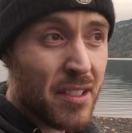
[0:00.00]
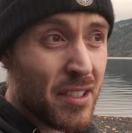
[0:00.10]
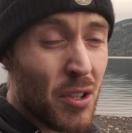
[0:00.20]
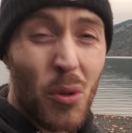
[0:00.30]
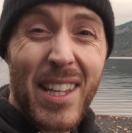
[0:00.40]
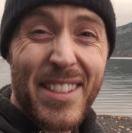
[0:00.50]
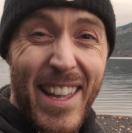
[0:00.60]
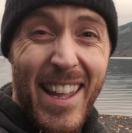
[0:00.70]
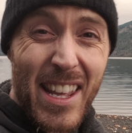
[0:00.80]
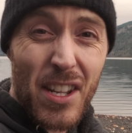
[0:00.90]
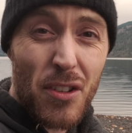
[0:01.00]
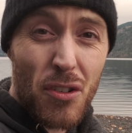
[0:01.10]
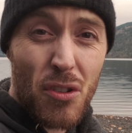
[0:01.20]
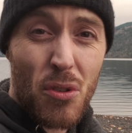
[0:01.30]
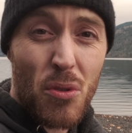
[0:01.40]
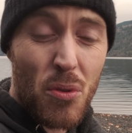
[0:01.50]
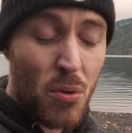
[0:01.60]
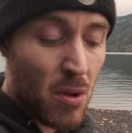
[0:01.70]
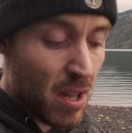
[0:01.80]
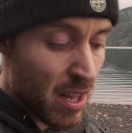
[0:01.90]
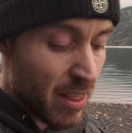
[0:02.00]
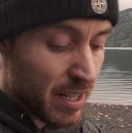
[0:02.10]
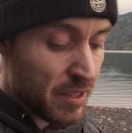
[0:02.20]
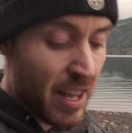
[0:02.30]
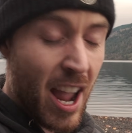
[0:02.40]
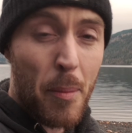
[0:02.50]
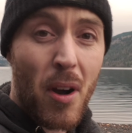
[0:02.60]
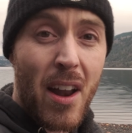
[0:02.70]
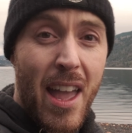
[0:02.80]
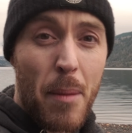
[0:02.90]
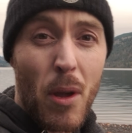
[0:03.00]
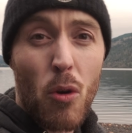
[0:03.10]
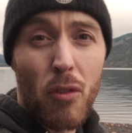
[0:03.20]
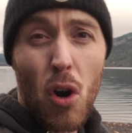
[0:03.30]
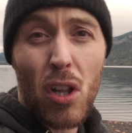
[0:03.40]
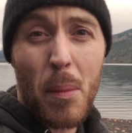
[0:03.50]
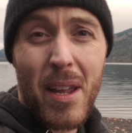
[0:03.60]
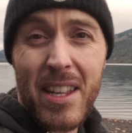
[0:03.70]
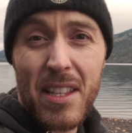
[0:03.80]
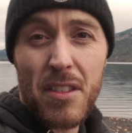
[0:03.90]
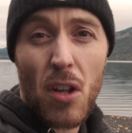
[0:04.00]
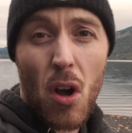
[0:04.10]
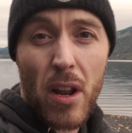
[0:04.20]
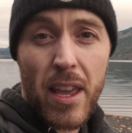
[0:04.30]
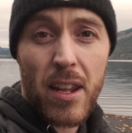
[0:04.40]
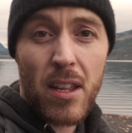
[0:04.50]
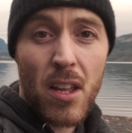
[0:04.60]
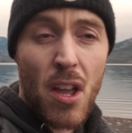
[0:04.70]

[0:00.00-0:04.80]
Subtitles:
so let's get into this camera and my overall opinions on it.